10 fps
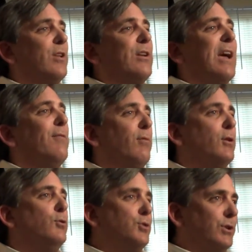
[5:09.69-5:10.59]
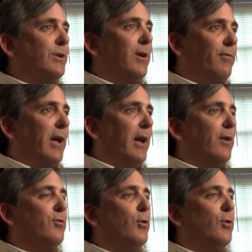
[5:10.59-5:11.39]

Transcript: Think evolution of gangs.